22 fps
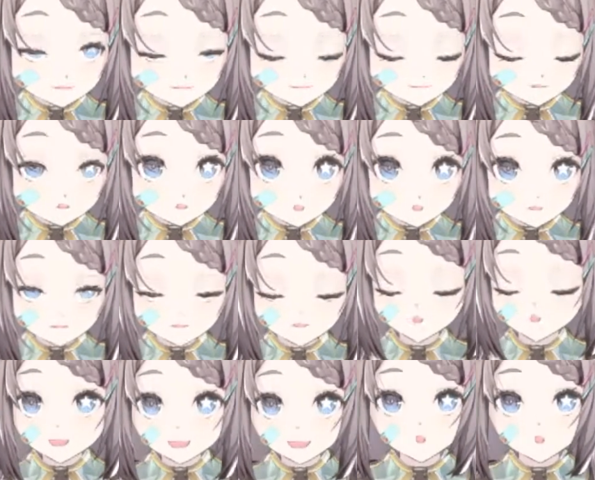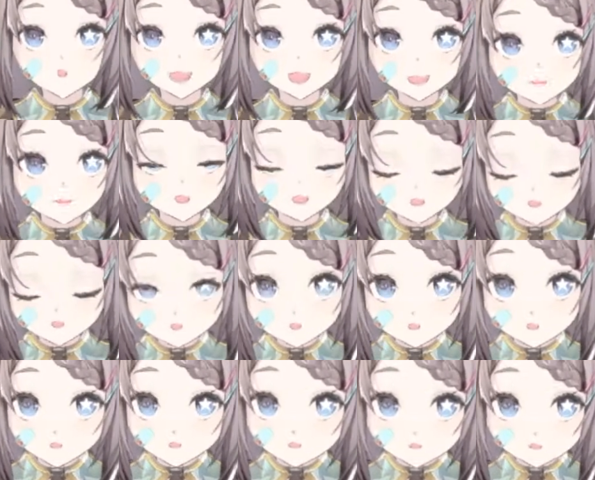You just keep typing. There's
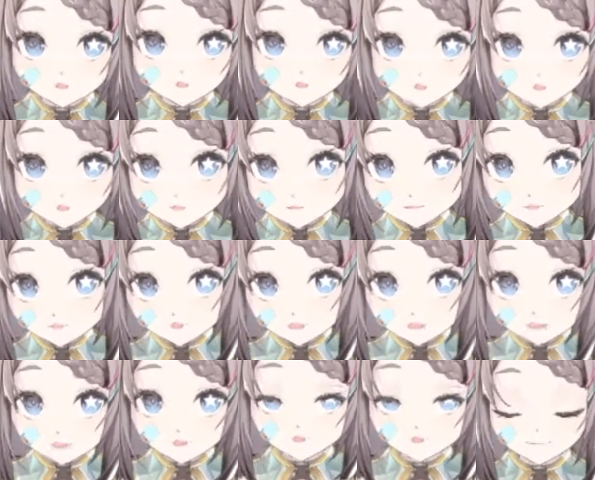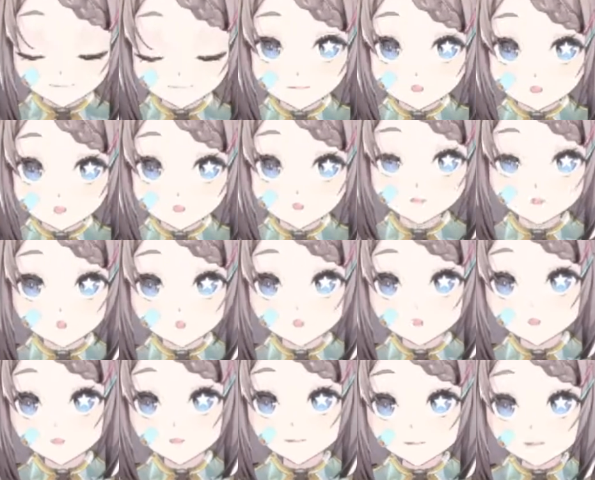no visual
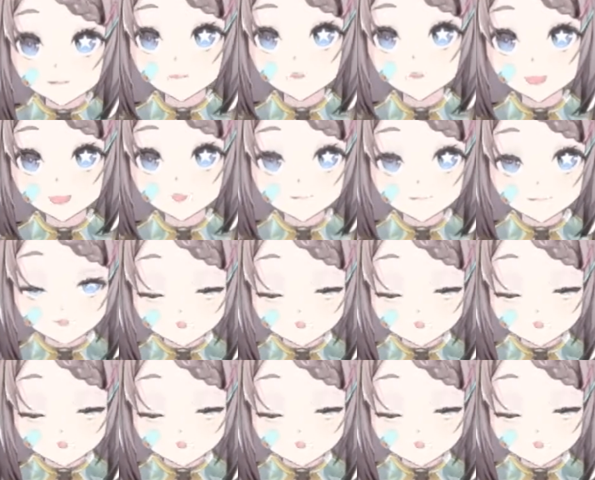feedback, but